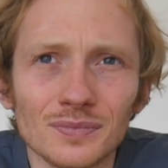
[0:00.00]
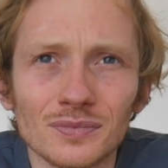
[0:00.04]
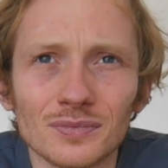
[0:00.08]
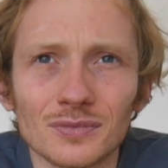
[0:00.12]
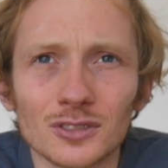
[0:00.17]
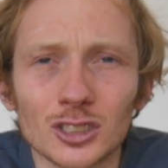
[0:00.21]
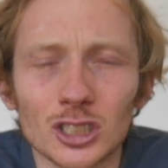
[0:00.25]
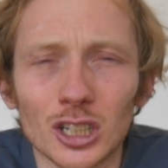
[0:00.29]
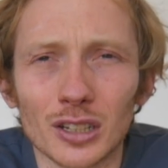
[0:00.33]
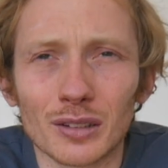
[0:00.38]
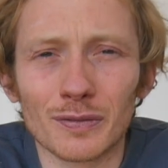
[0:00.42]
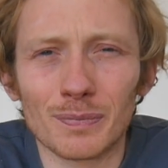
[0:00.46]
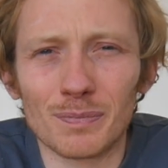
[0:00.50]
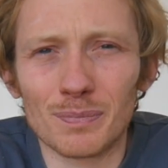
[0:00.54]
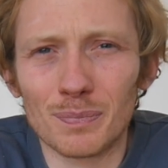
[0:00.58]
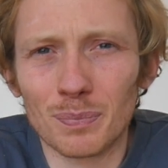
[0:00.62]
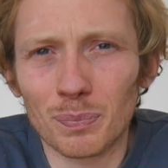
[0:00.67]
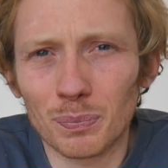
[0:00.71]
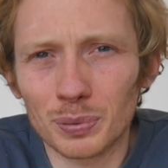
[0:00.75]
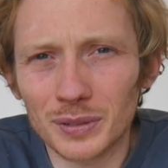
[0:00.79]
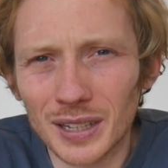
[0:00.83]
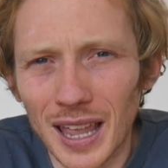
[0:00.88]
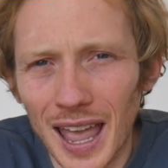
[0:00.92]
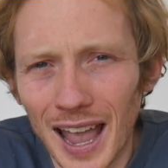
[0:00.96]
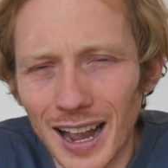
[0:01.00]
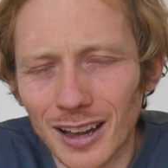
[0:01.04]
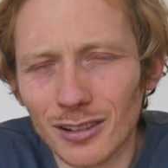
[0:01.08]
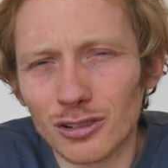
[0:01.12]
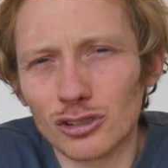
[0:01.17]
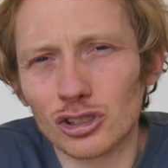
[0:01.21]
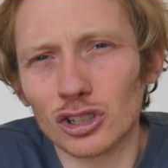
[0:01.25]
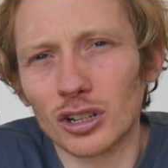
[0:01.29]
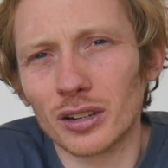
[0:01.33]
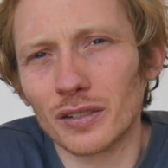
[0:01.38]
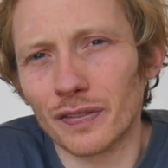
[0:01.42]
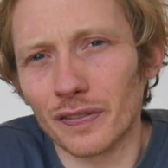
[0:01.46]
Just
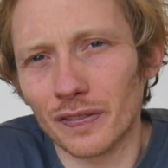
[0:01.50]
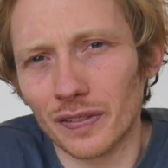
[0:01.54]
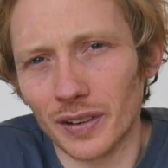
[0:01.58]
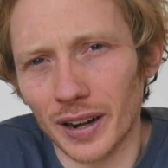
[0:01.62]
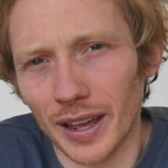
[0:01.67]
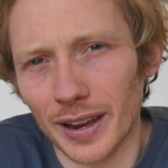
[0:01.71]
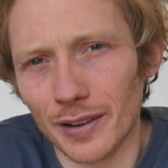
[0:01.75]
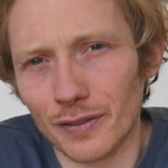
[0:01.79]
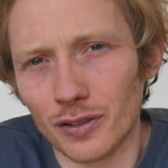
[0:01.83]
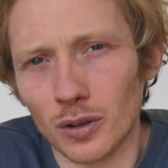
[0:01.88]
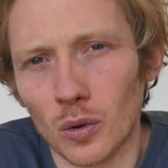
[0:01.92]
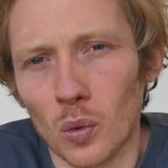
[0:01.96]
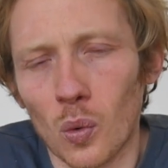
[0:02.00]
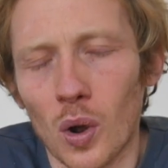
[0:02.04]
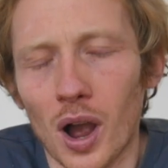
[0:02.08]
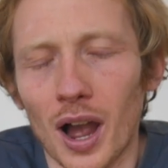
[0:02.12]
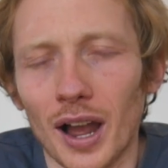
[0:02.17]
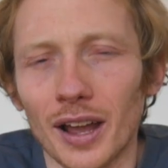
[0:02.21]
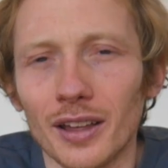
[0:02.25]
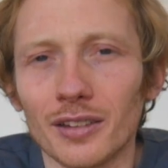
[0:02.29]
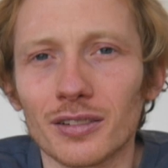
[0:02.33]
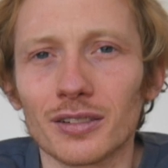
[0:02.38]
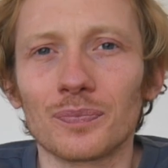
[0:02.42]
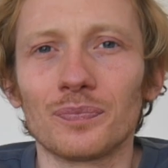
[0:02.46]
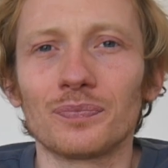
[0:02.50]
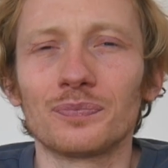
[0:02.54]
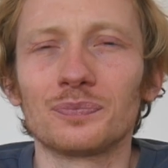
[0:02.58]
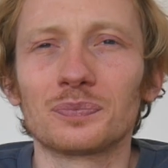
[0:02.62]
texture and flavor wise.